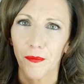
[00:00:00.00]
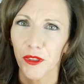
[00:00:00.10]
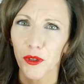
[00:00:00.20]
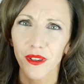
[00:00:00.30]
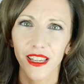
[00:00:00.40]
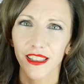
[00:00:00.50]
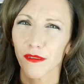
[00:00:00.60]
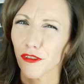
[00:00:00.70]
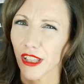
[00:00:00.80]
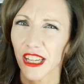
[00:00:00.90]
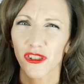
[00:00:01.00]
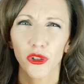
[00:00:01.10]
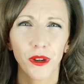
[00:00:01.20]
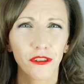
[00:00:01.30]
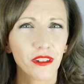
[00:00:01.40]
You can get them for like
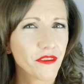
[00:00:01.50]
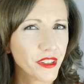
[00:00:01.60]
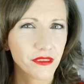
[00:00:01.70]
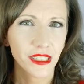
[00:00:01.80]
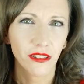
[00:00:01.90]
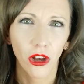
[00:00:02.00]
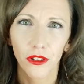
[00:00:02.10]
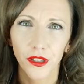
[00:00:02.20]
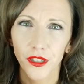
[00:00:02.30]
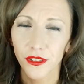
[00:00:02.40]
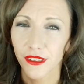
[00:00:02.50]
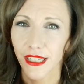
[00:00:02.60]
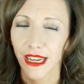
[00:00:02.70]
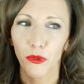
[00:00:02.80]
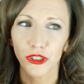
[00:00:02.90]

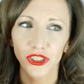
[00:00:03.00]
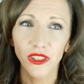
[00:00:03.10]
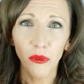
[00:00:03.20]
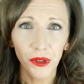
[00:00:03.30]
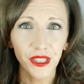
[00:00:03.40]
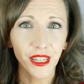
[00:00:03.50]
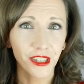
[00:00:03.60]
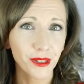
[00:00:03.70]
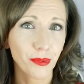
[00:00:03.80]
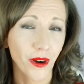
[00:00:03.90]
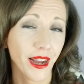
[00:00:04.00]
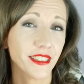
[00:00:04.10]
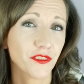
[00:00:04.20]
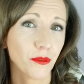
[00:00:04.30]
$250, which is a really good price for